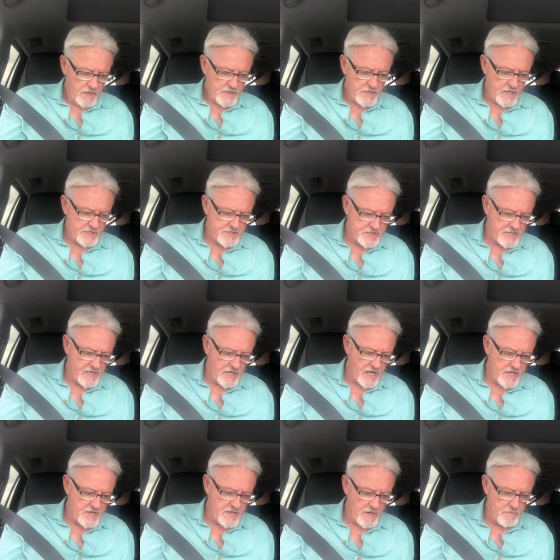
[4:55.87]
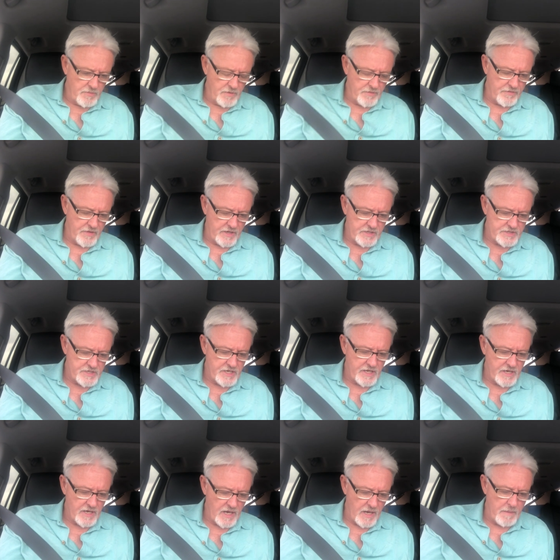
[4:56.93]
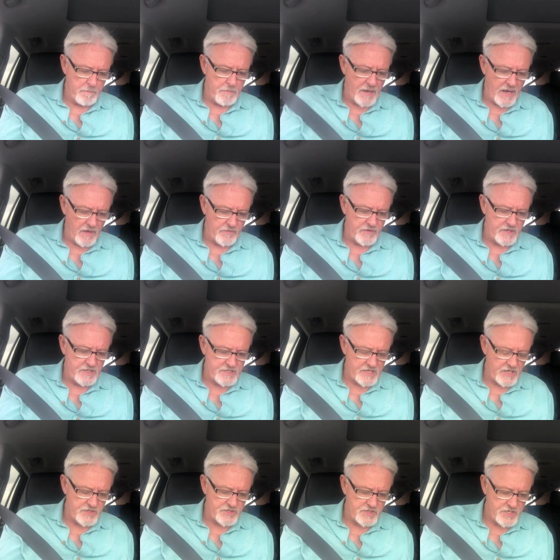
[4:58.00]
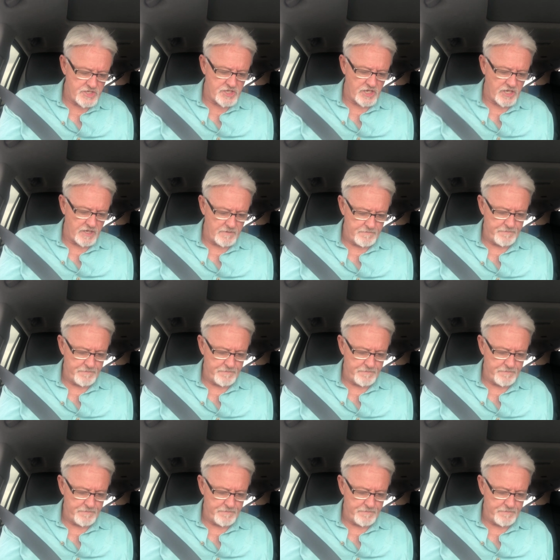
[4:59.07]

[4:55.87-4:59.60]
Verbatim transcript: had sent a number of things here about the intensity gene.